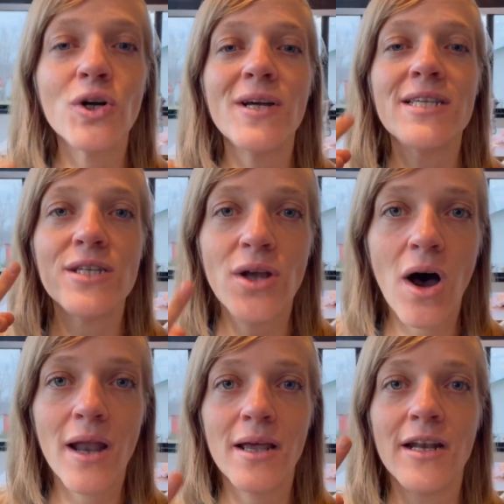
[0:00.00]
is
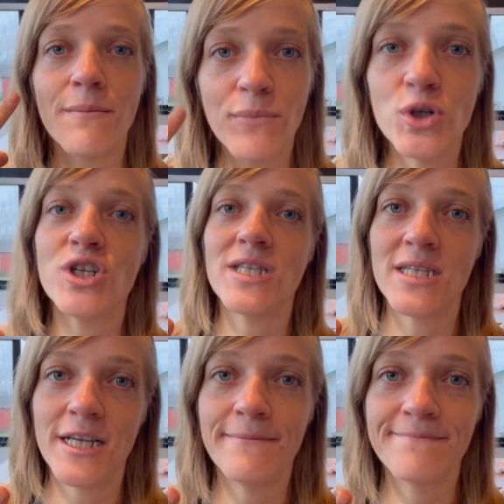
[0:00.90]
not an
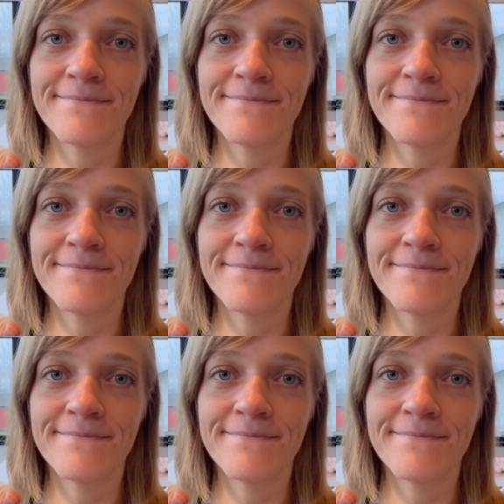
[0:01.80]
emergency.